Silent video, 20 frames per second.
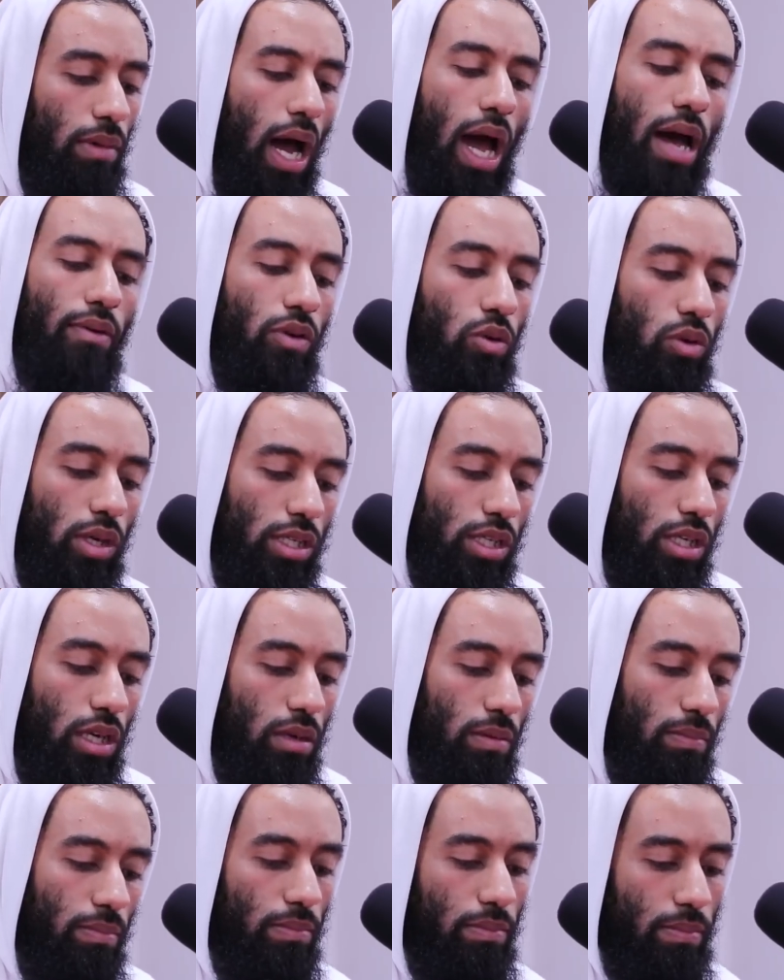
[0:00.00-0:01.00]
I have a
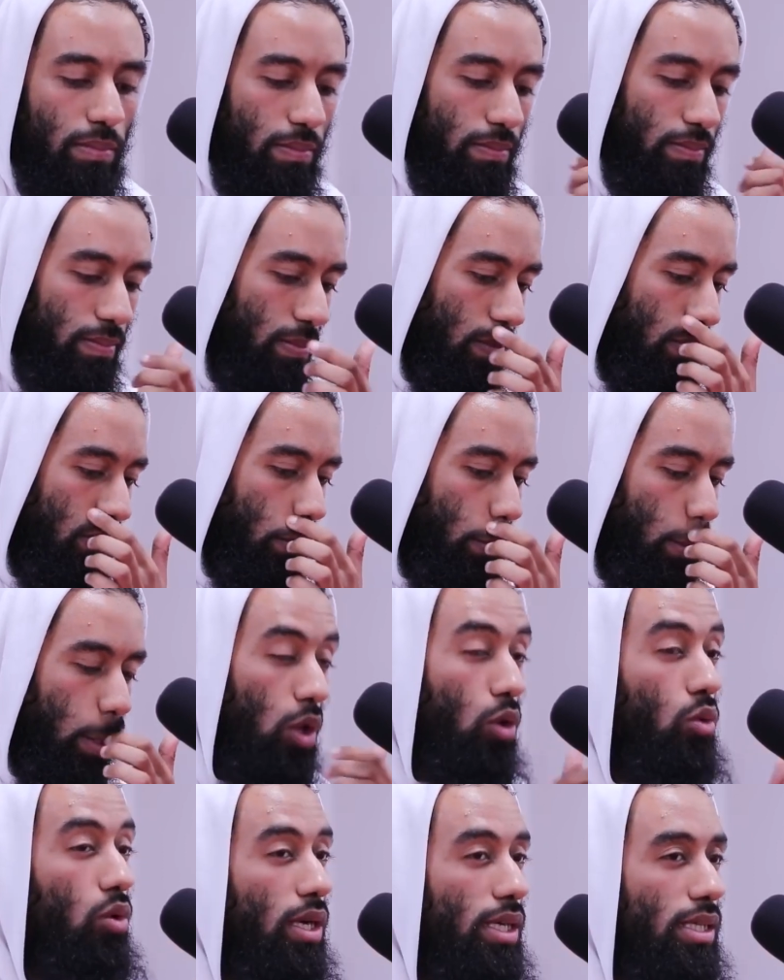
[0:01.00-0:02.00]
question.
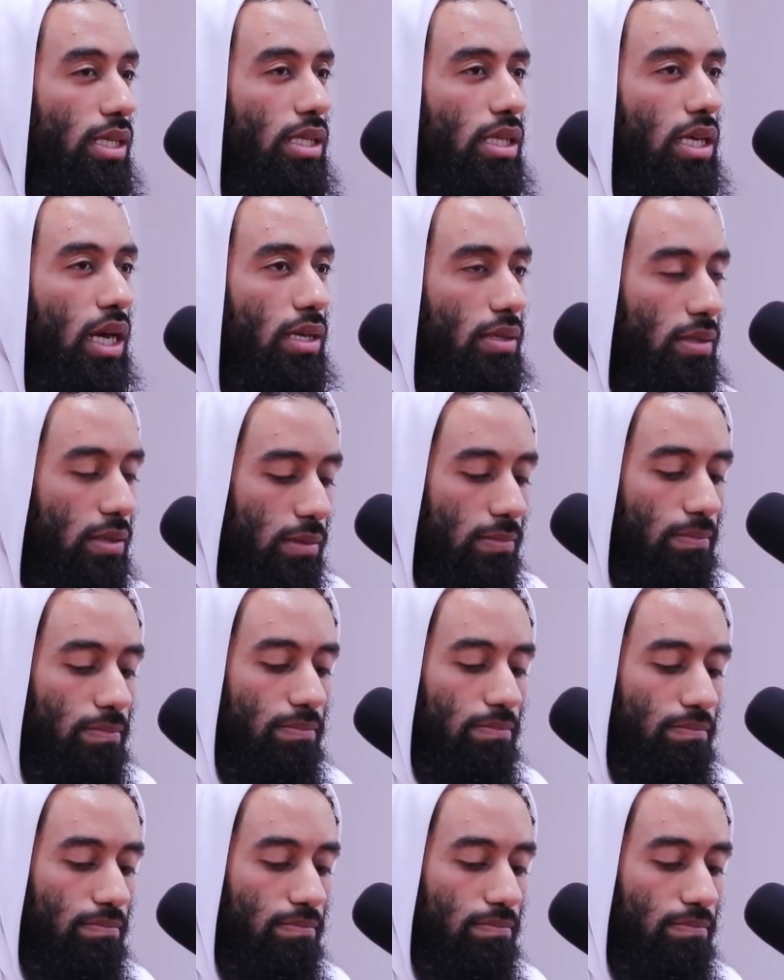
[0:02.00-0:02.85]
Look what he says, guys.